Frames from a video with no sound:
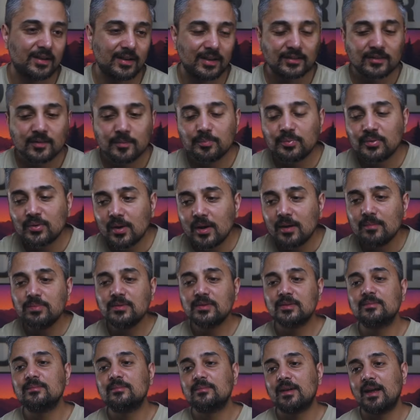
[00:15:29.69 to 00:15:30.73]
Like the
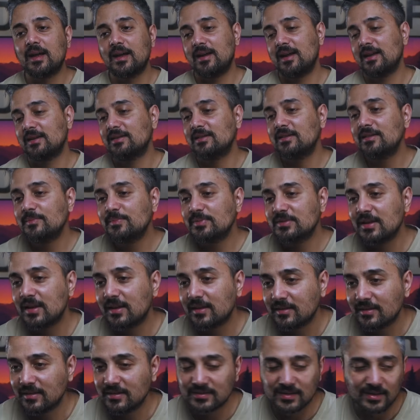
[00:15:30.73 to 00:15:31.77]
problem, and I keep
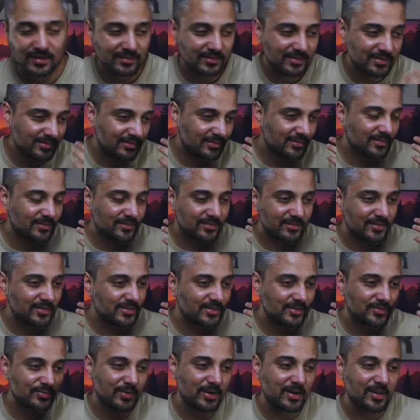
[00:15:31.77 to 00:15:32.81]
saying this, and
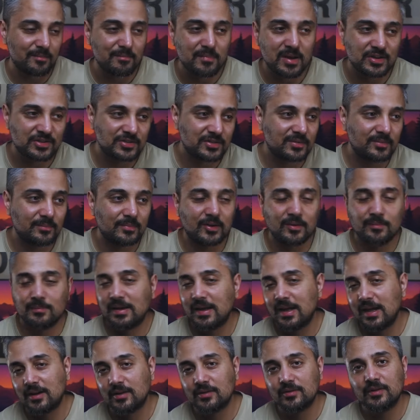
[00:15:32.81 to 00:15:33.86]
this is what I mentioned about
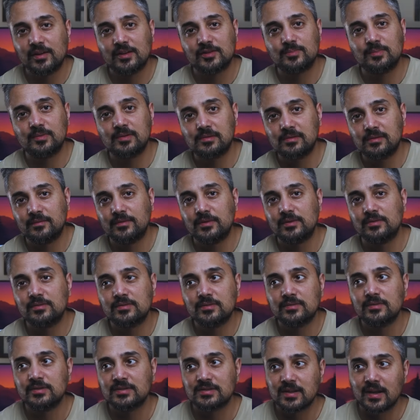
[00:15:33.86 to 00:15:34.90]
my Algo Expert review
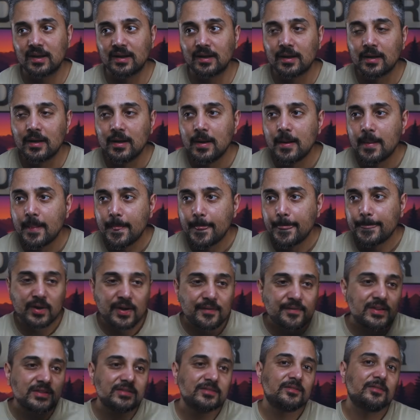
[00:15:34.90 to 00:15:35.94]
too, is like,
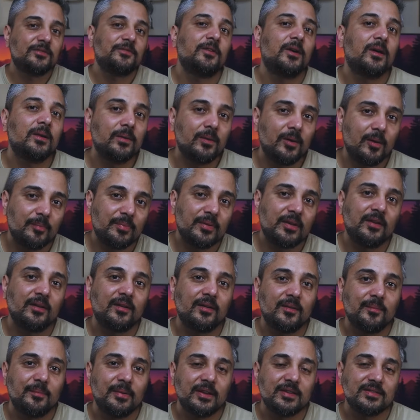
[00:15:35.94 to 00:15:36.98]
where is the follow-up
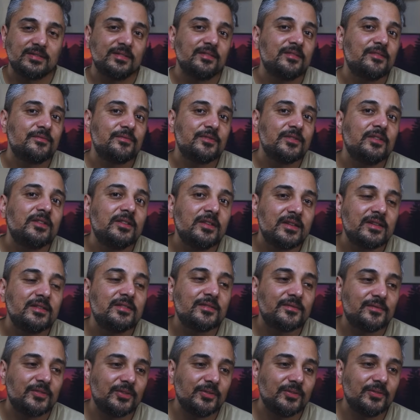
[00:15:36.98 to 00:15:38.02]
here? Because in a real
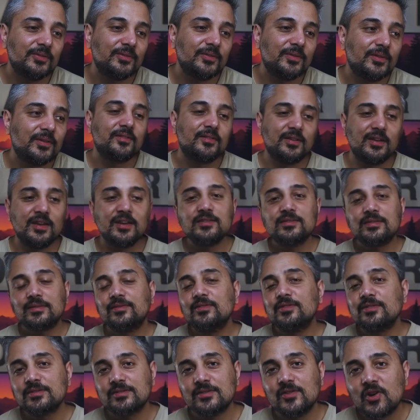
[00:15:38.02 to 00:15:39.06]
interview, the
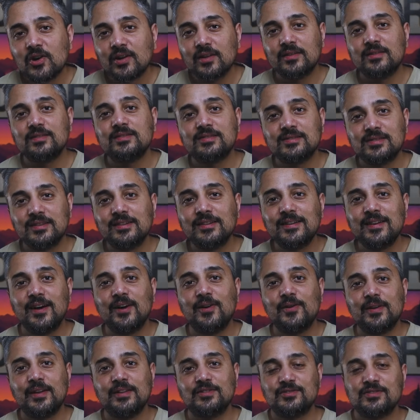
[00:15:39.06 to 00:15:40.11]
interviewer is not going to sit
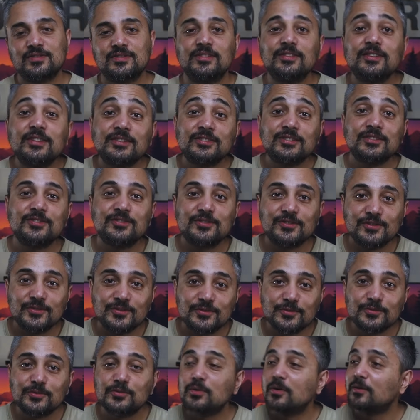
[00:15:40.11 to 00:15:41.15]
down and just listen to
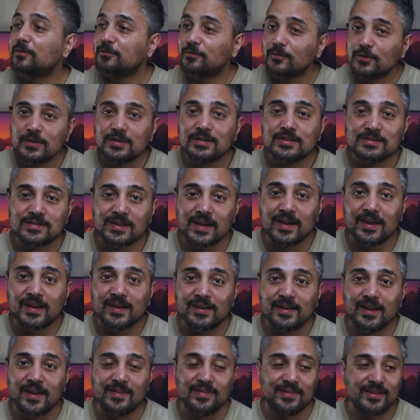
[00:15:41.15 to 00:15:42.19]
you do a full
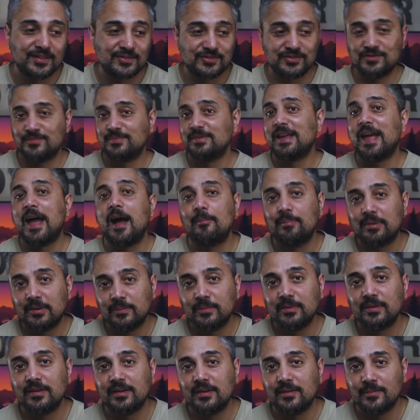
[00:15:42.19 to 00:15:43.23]
design and then just be happy
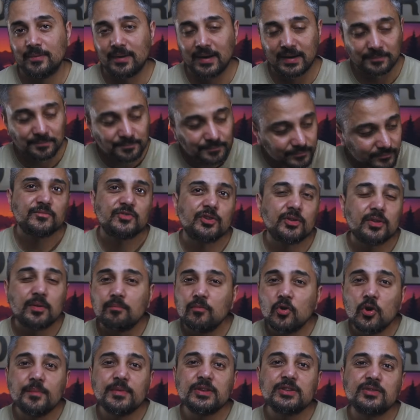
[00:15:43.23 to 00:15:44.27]
with it, right? So the
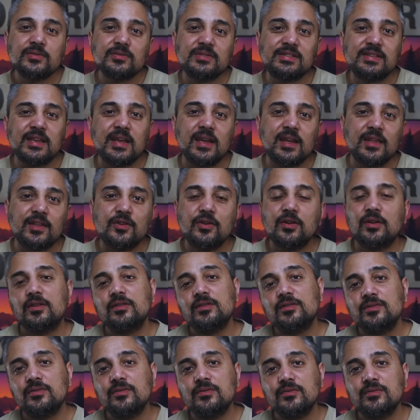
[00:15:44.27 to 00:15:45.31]
moment you say you're going
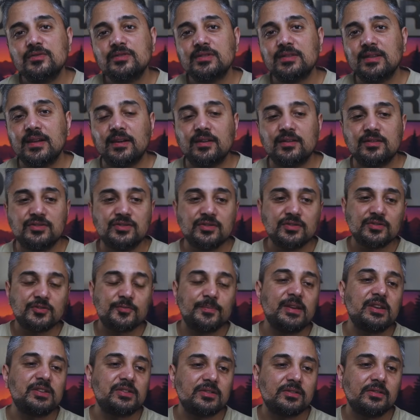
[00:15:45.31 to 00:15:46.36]
to use like a
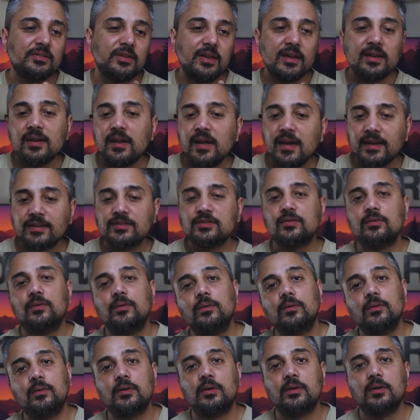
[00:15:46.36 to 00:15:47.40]
geospatial index
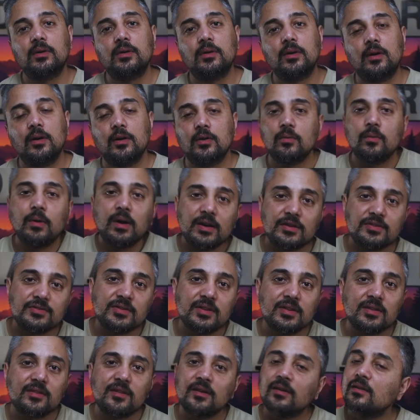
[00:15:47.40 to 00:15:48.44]
or a
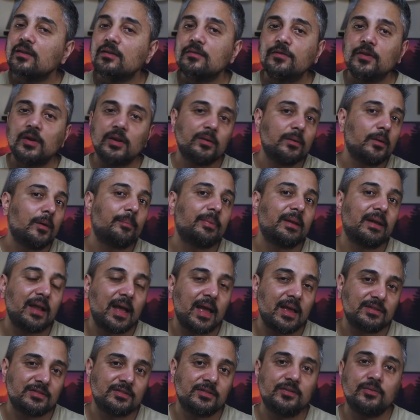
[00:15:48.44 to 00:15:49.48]
QuadTree, they're going to follow up and
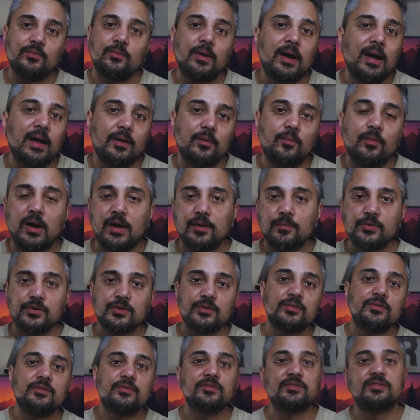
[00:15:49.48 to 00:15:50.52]
ask you why. Why would
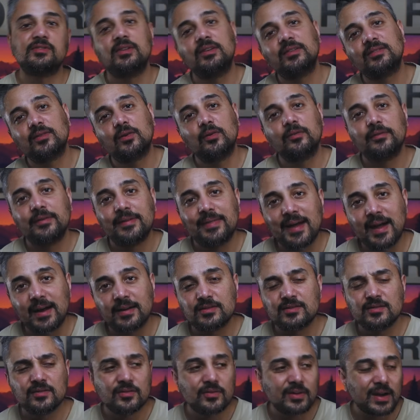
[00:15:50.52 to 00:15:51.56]
you use this over
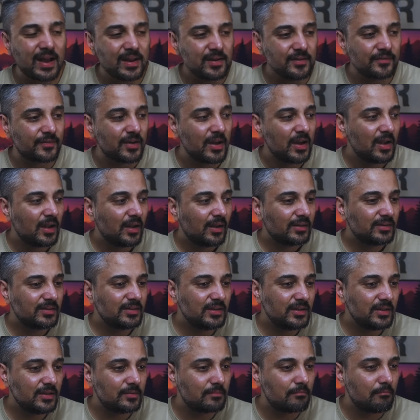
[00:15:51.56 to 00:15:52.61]
that? So you kind of
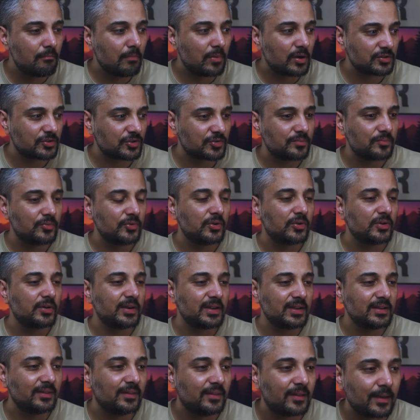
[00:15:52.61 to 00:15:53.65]
need much more
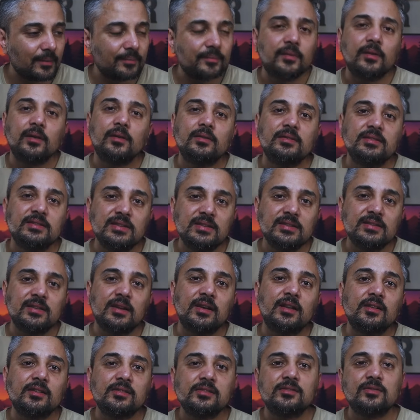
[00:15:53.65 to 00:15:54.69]
in-depth
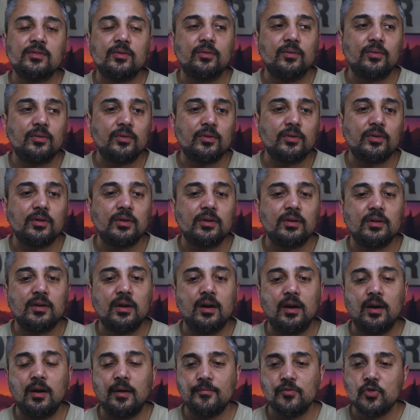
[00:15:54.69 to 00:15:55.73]
details or
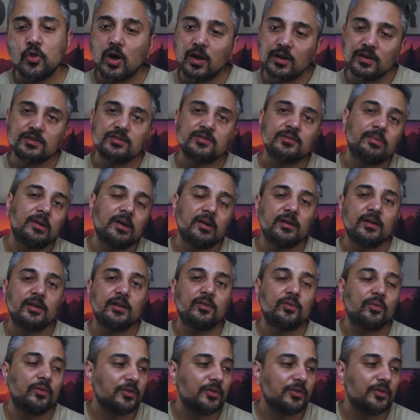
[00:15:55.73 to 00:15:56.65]
knowledge about it.